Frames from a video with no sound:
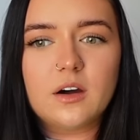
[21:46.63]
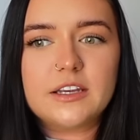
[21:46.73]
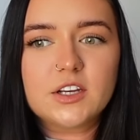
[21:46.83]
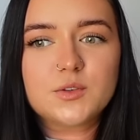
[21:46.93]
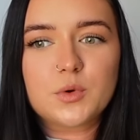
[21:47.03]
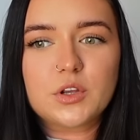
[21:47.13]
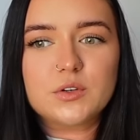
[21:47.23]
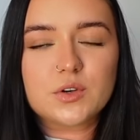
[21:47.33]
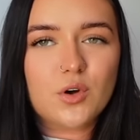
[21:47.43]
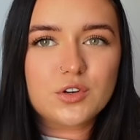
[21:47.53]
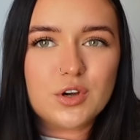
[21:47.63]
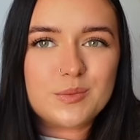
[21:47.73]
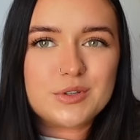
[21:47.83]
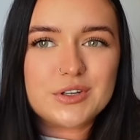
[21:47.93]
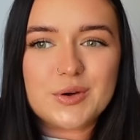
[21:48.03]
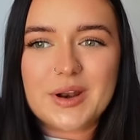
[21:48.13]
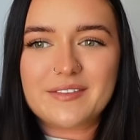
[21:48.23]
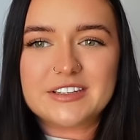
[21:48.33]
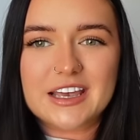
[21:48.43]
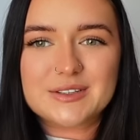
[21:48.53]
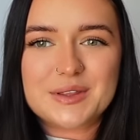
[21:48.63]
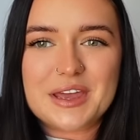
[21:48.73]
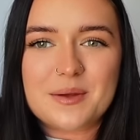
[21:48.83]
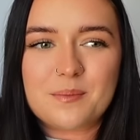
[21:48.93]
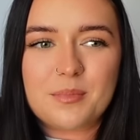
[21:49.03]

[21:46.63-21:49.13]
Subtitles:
he doesn't want to use a condom, so I don't want to have sex with him.